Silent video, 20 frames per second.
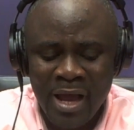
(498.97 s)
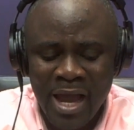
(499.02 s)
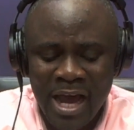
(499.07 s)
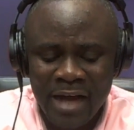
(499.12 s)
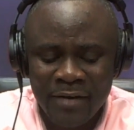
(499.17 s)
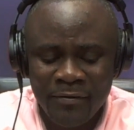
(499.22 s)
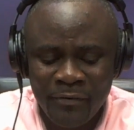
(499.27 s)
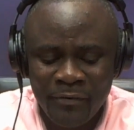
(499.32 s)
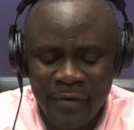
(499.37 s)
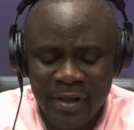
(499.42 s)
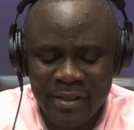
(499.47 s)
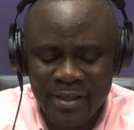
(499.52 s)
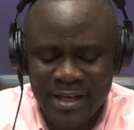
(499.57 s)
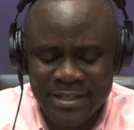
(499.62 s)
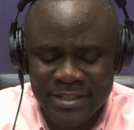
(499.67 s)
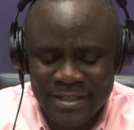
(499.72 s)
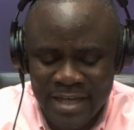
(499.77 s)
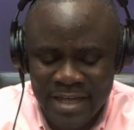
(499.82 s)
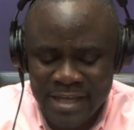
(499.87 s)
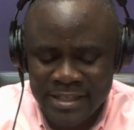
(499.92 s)
and further
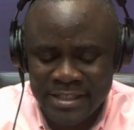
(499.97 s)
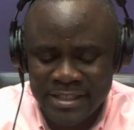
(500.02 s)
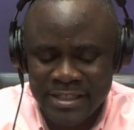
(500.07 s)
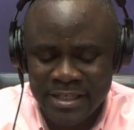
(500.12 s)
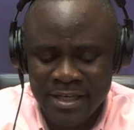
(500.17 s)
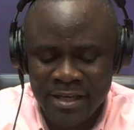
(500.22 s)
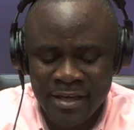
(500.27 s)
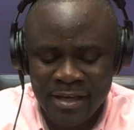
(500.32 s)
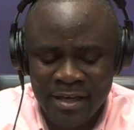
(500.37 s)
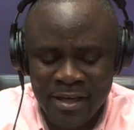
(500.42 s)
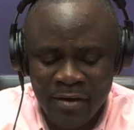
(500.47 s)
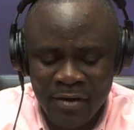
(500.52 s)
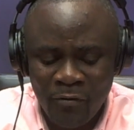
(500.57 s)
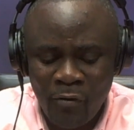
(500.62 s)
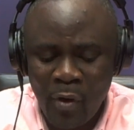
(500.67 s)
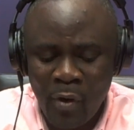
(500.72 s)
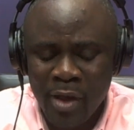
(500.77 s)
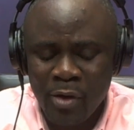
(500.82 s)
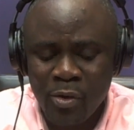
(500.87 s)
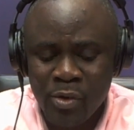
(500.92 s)
search
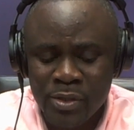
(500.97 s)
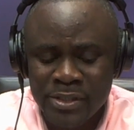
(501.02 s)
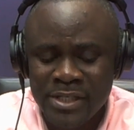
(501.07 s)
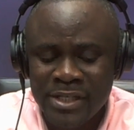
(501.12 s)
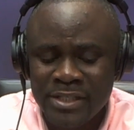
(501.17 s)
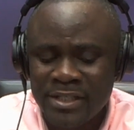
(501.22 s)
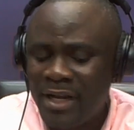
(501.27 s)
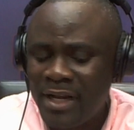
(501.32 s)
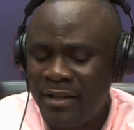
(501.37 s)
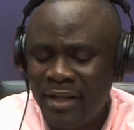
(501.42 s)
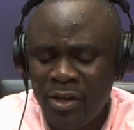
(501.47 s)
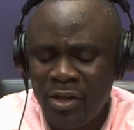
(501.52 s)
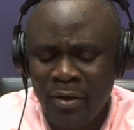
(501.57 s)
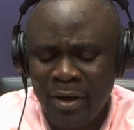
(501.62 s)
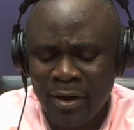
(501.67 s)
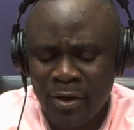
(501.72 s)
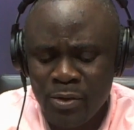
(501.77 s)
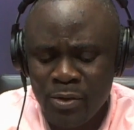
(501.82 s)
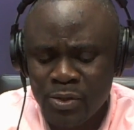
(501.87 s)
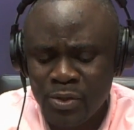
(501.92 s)
for Ecosis, and then you
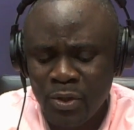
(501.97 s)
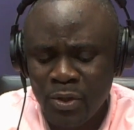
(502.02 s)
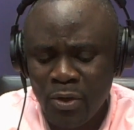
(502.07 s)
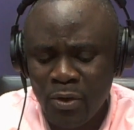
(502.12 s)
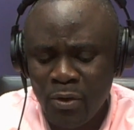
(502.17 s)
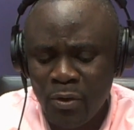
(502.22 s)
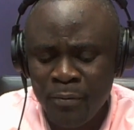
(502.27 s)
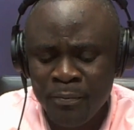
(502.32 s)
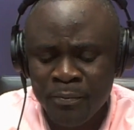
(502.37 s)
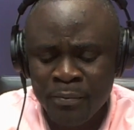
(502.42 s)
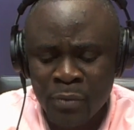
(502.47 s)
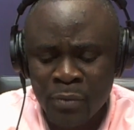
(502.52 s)
are good to go.